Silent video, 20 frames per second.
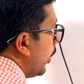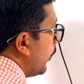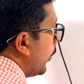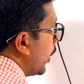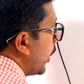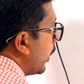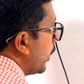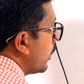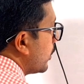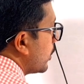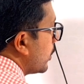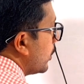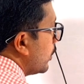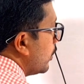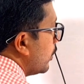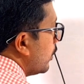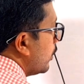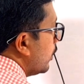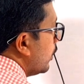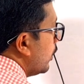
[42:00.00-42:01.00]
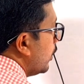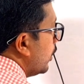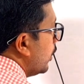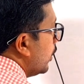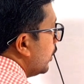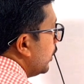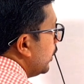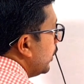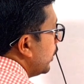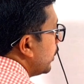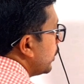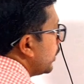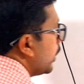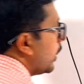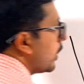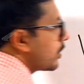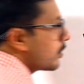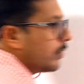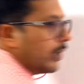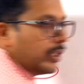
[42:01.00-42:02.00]
Am I right? Here the
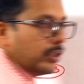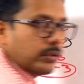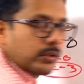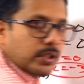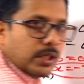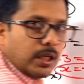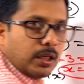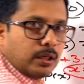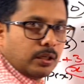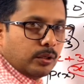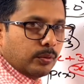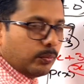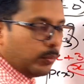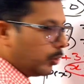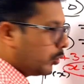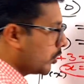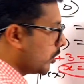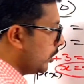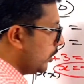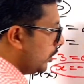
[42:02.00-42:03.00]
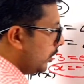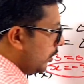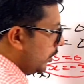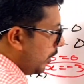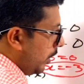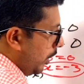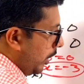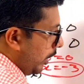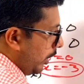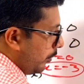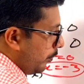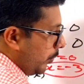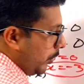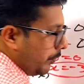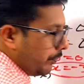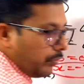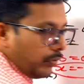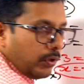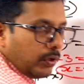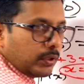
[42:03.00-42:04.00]
x values are positive, and
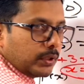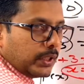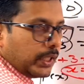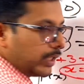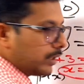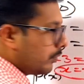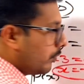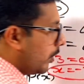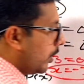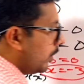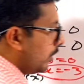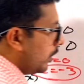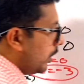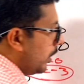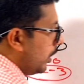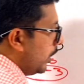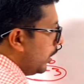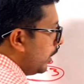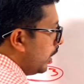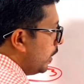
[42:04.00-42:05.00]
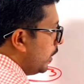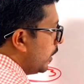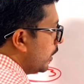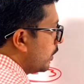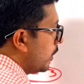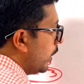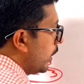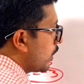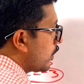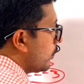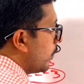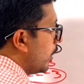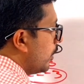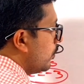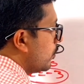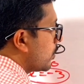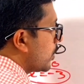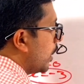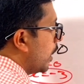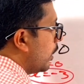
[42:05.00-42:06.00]
before that one, here the x
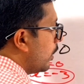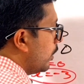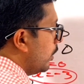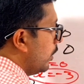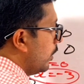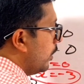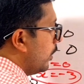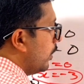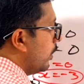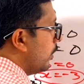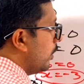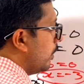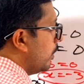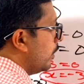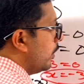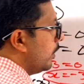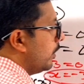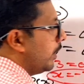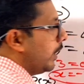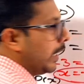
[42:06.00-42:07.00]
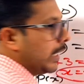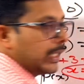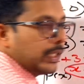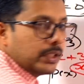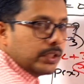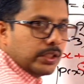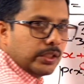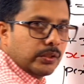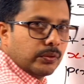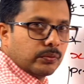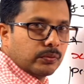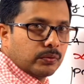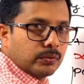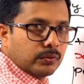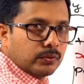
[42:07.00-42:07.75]
values are negative.